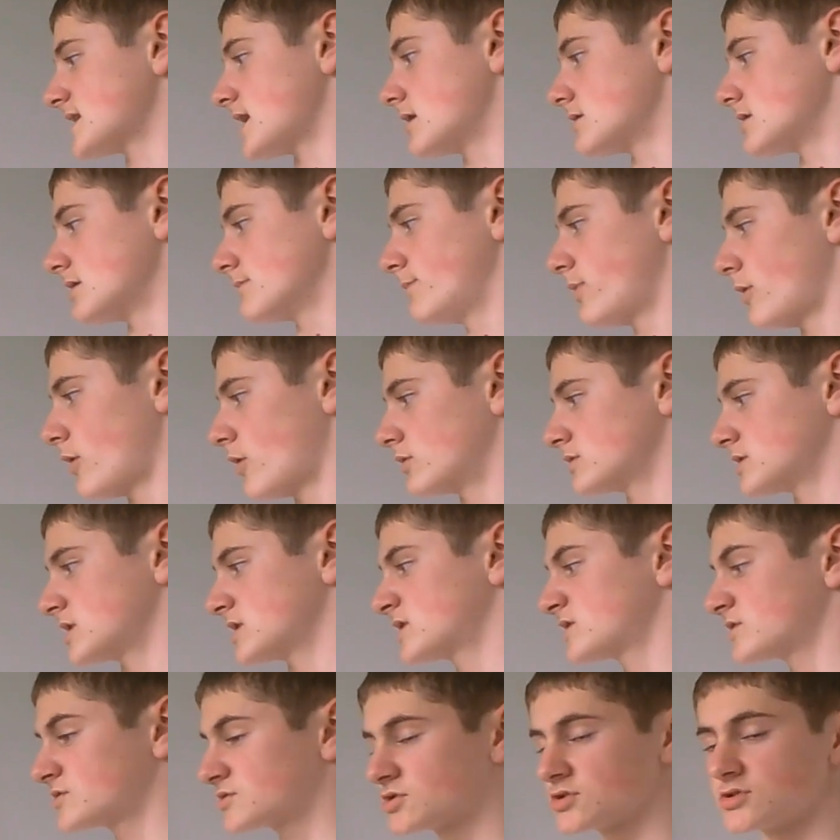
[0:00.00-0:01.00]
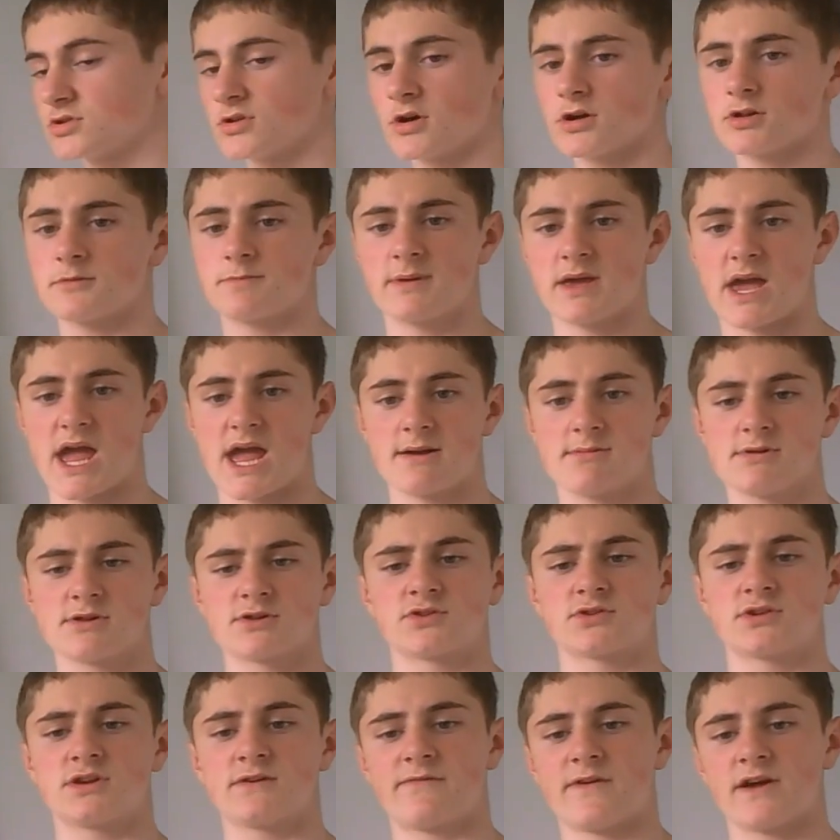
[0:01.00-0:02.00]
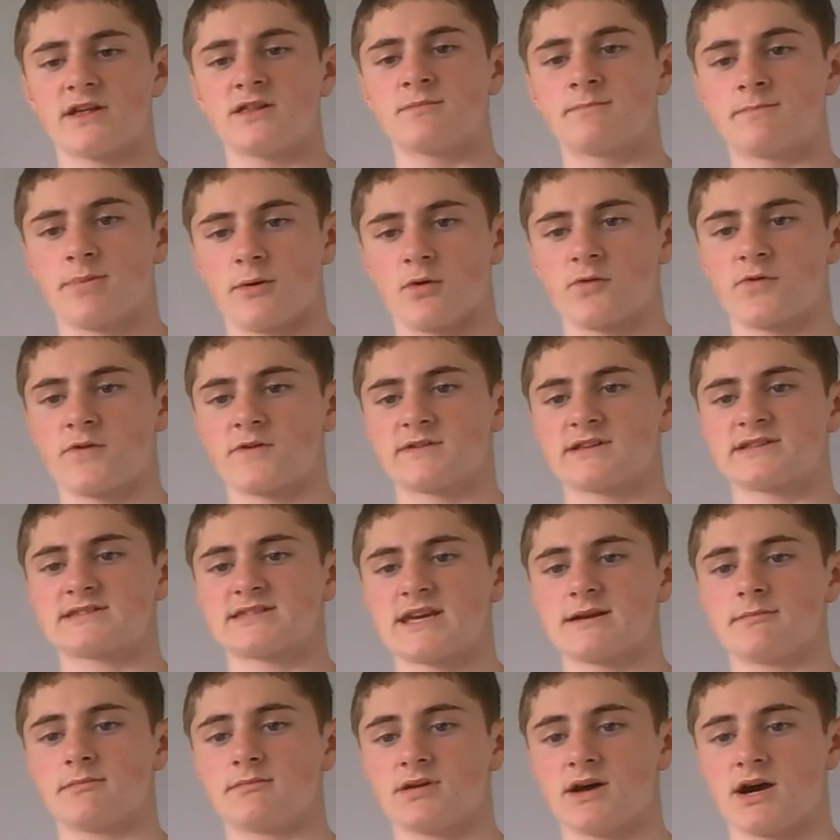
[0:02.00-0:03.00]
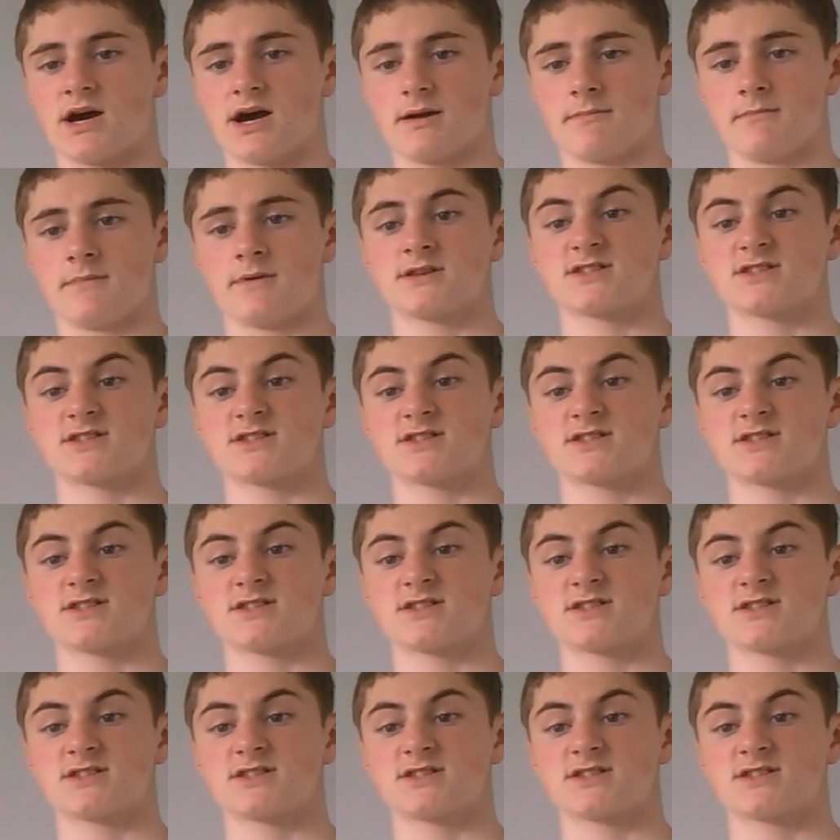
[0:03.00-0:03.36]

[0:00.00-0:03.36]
our opponent to not be able to defend both at the same time.